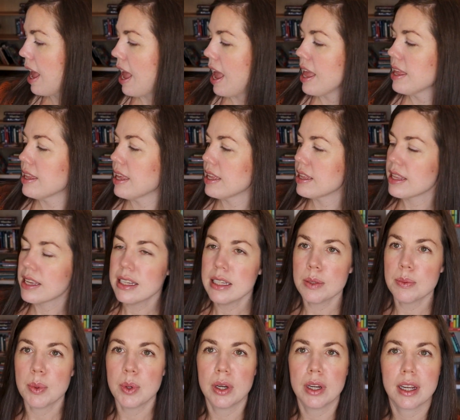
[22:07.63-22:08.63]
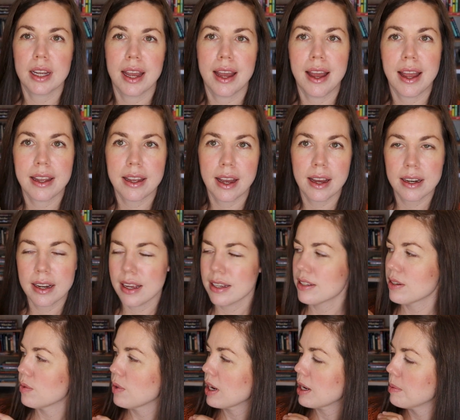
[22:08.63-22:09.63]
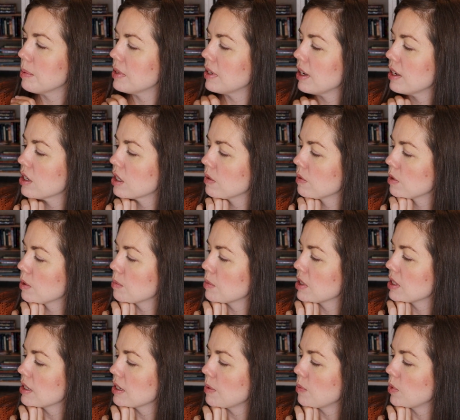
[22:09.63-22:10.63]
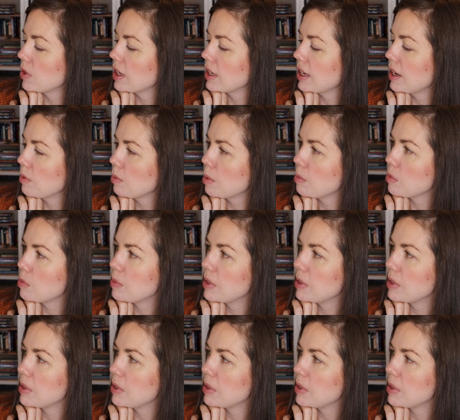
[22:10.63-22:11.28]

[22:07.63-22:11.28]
And then this book I got as a recommendation from someone, I can't remember,